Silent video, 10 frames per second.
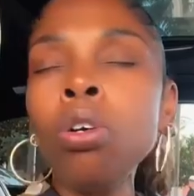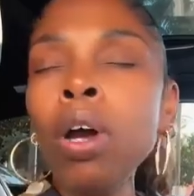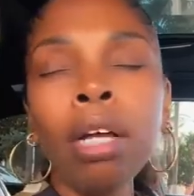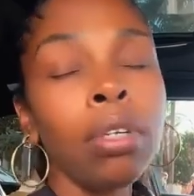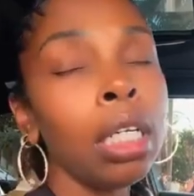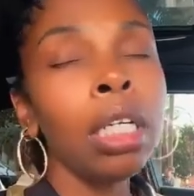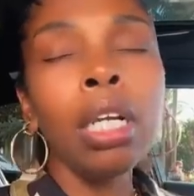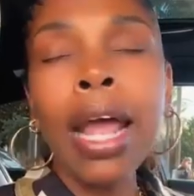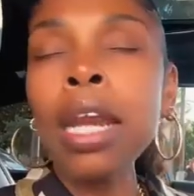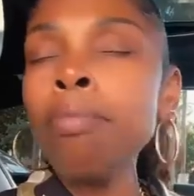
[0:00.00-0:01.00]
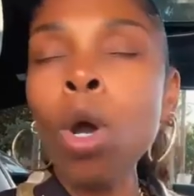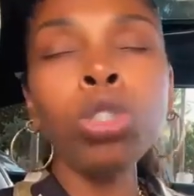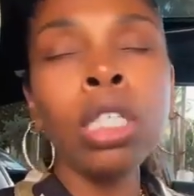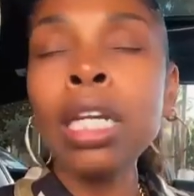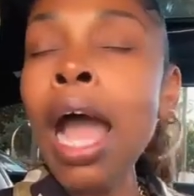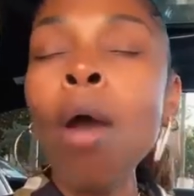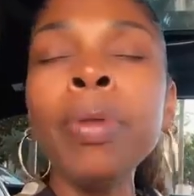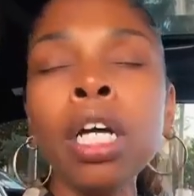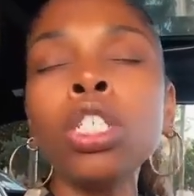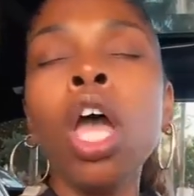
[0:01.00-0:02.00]
you're gonna have to clear that emotion out,
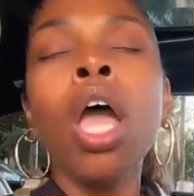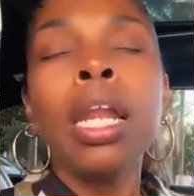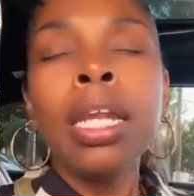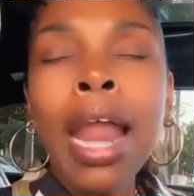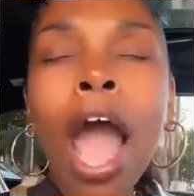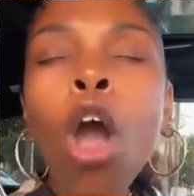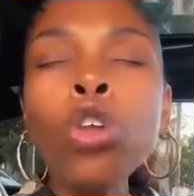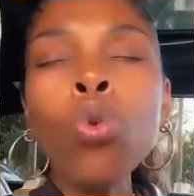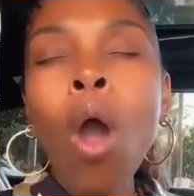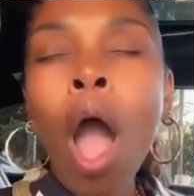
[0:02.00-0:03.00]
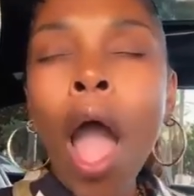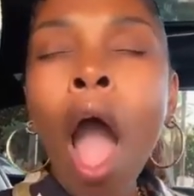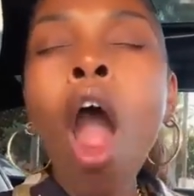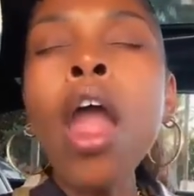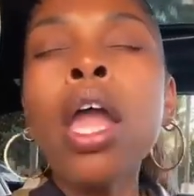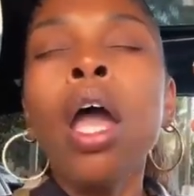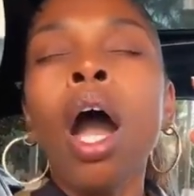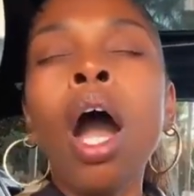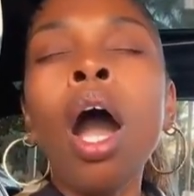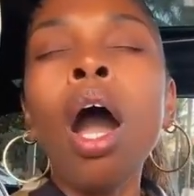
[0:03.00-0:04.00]
because now you are
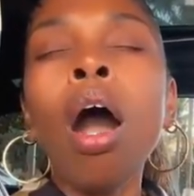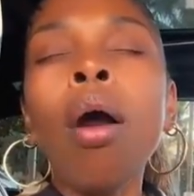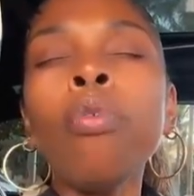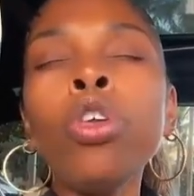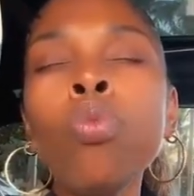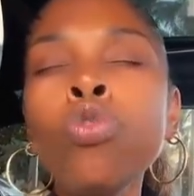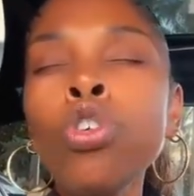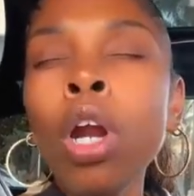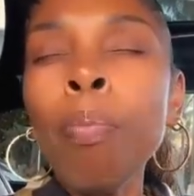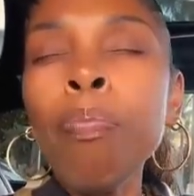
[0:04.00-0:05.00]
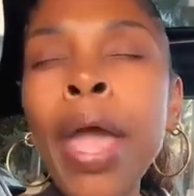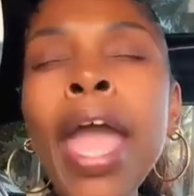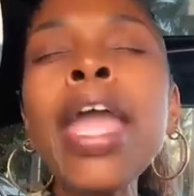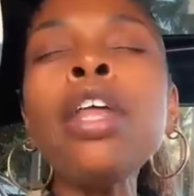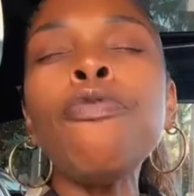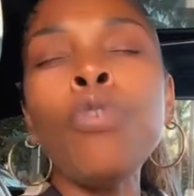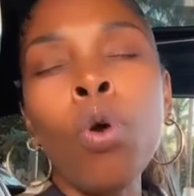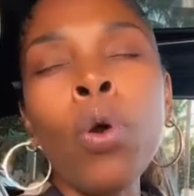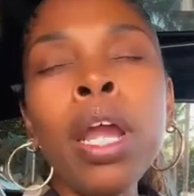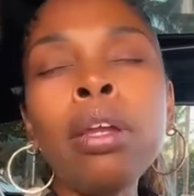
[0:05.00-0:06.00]
you done paid
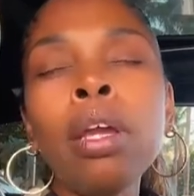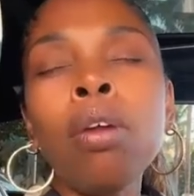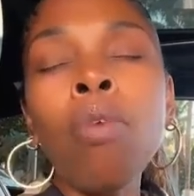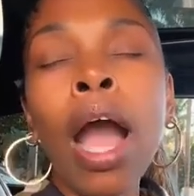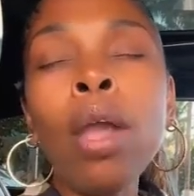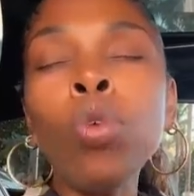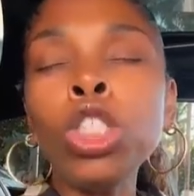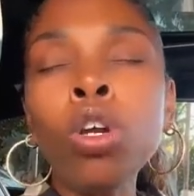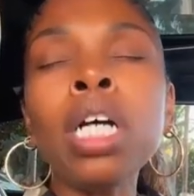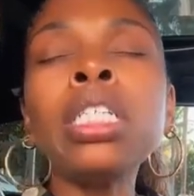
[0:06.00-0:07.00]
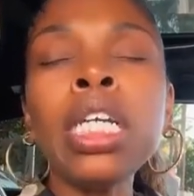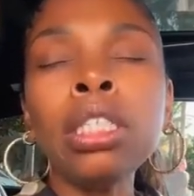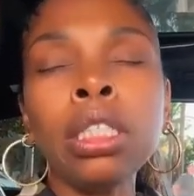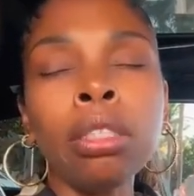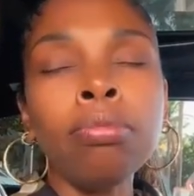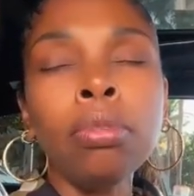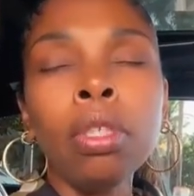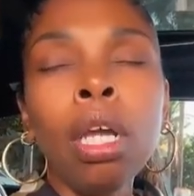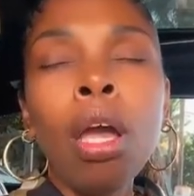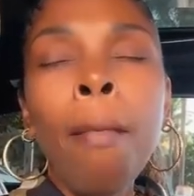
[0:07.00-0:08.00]
for it, right, with your attention.
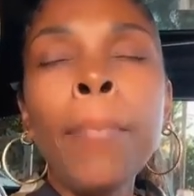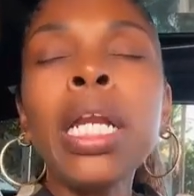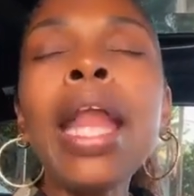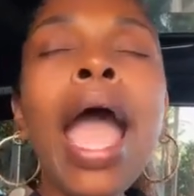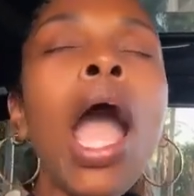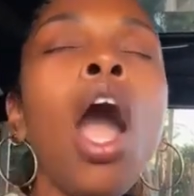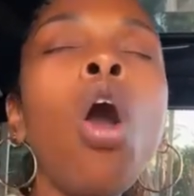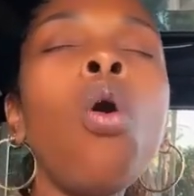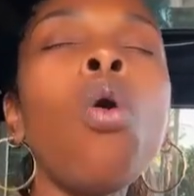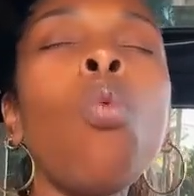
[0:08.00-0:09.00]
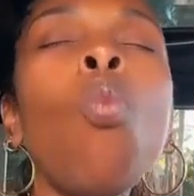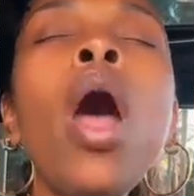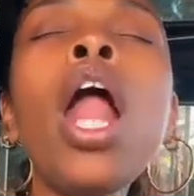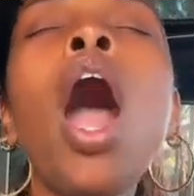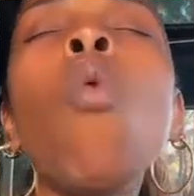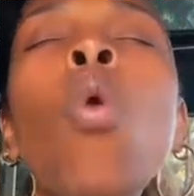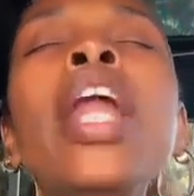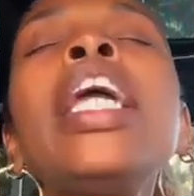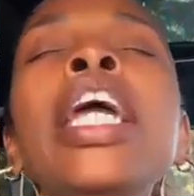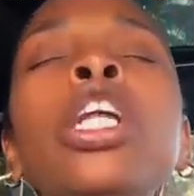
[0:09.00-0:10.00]
But now,
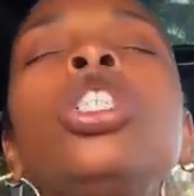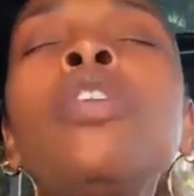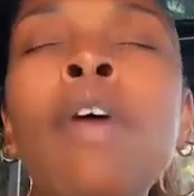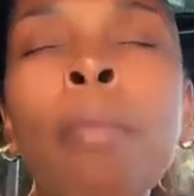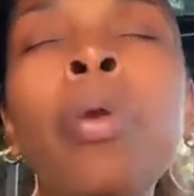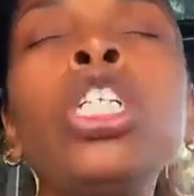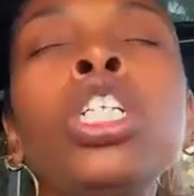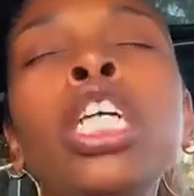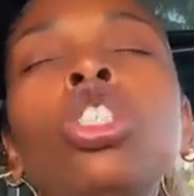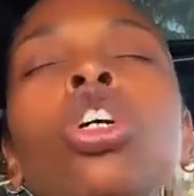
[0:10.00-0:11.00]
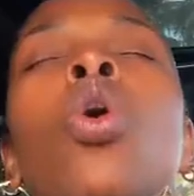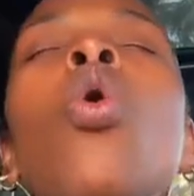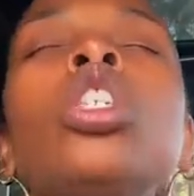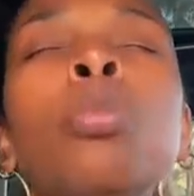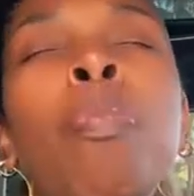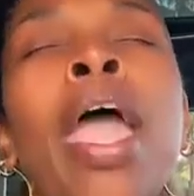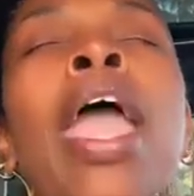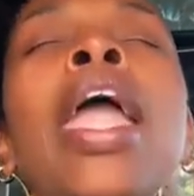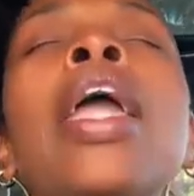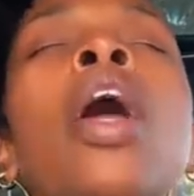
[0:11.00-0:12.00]
what energy vibration that you're going to
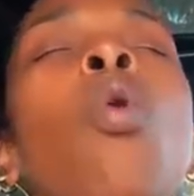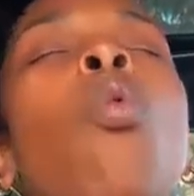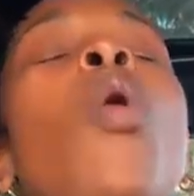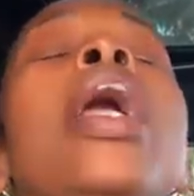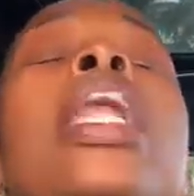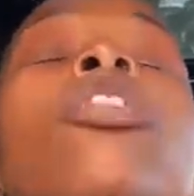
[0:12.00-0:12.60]
pay, what